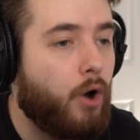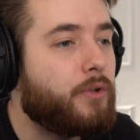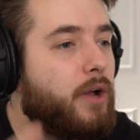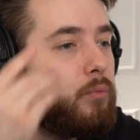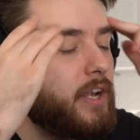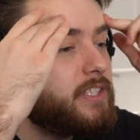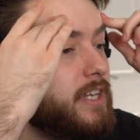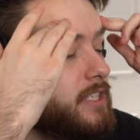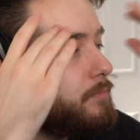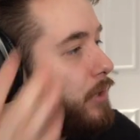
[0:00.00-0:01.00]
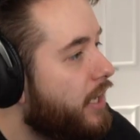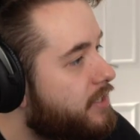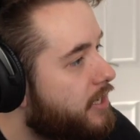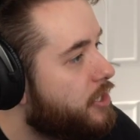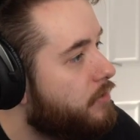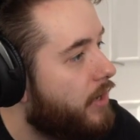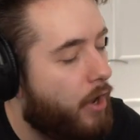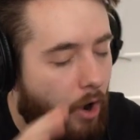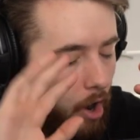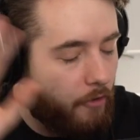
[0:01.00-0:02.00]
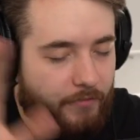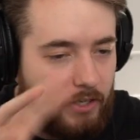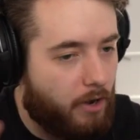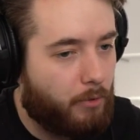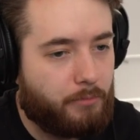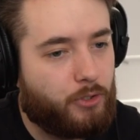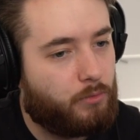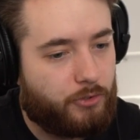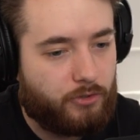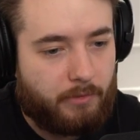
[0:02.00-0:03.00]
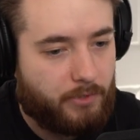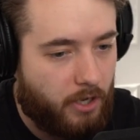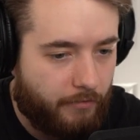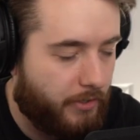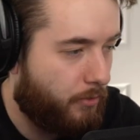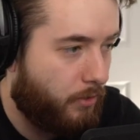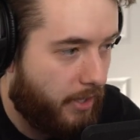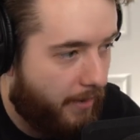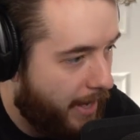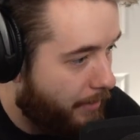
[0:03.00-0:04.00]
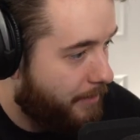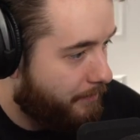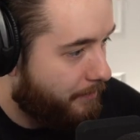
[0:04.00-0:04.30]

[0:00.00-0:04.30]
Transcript: Oh, yeah, Wednesday's the PlayStation event. Oh, I'll figure out what I'm doing with streams. I'll figure it all out. Anyway.